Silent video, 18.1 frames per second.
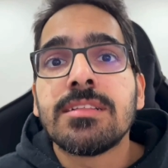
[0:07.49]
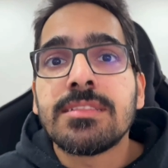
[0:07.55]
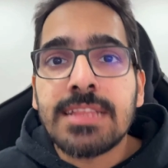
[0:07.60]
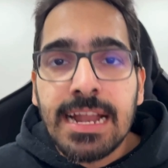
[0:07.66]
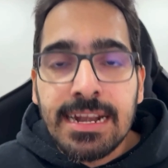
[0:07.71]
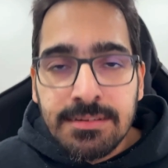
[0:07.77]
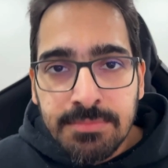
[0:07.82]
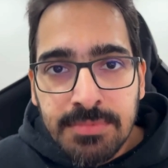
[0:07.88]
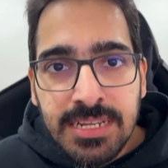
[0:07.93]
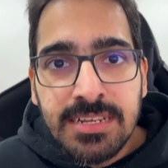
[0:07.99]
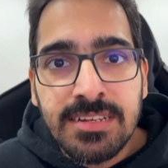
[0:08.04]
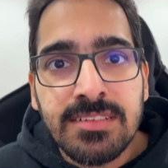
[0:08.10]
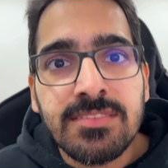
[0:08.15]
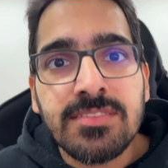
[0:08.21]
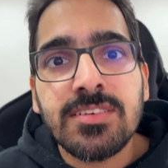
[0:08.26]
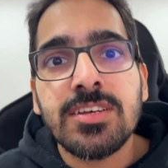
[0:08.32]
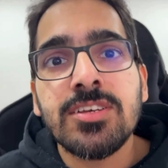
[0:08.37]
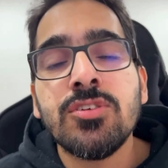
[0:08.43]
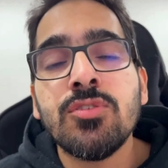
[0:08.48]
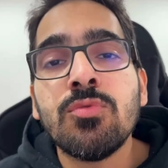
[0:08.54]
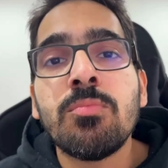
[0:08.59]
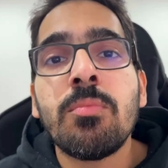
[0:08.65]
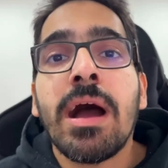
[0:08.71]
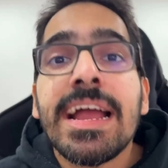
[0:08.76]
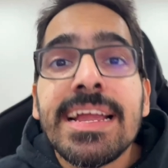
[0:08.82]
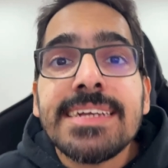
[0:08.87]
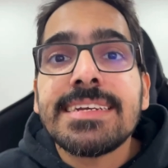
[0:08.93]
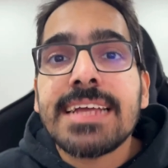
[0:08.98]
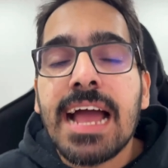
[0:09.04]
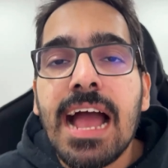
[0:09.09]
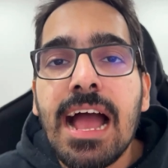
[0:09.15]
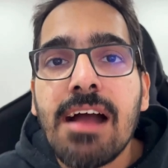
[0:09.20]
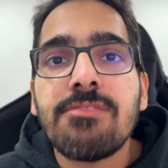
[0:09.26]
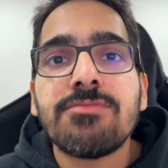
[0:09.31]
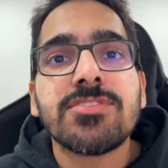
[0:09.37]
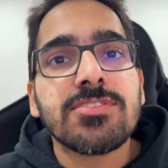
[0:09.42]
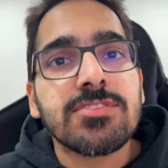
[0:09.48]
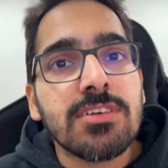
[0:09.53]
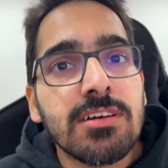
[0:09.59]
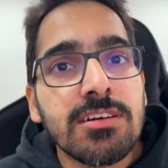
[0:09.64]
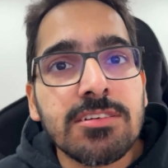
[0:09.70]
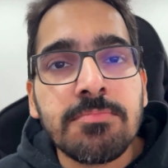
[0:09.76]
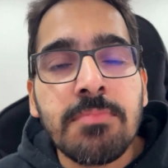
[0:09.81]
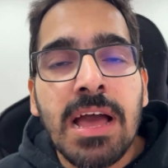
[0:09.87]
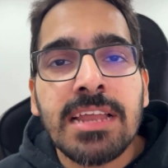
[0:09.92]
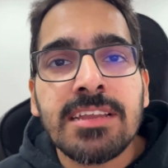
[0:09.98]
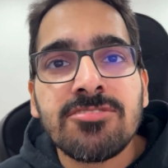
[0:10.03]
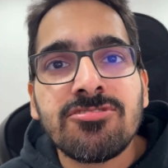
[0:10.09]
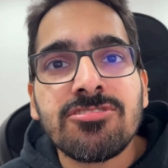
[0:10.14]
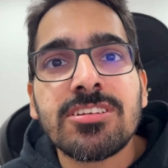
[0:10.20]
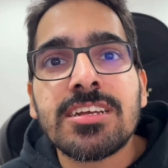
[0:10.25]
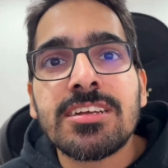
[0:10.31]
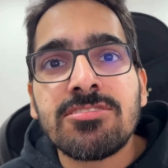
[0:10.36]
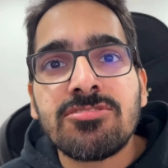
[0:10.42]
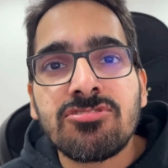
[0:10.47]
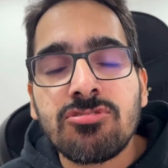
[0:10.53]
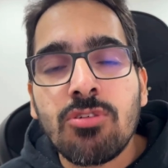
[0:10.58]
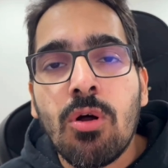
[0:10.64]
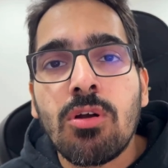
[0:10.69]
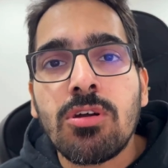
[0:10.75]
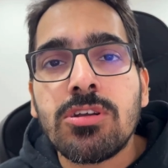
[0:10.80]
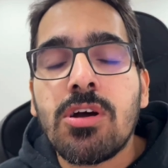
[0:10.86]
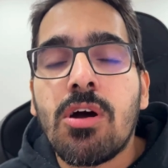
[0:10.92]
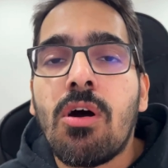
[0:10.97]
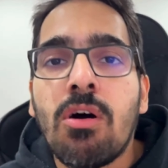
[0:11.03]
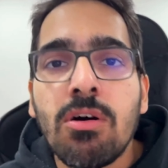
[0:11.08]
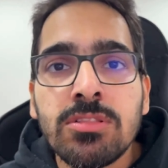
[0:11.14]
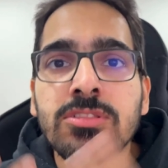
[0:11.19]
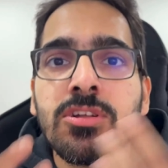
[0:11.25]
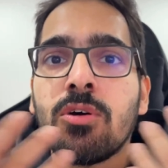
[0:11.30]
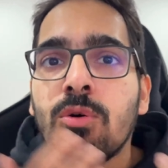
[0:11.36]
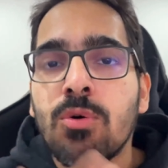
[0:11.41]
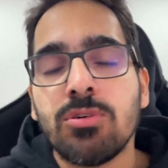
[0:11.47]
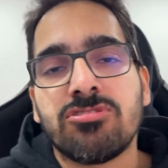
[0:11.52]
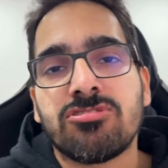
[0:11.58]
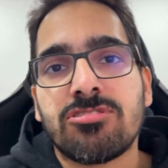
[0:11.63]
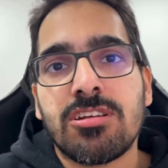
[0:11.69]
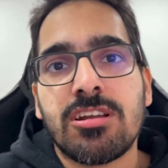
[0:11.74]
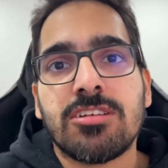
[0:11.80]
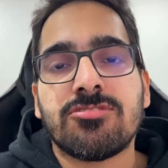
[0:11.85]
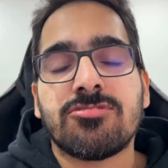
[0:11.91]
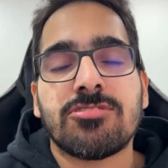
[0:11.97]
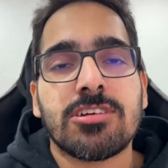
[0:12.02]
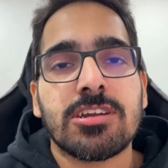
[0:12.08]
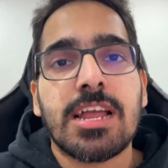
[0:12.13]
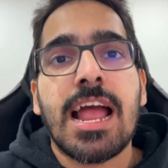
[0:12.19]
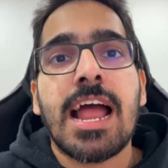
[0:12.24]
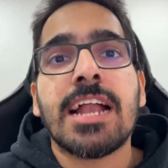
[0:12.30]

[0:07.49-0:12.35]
That means you might have Cert-Manager installed on the host cluster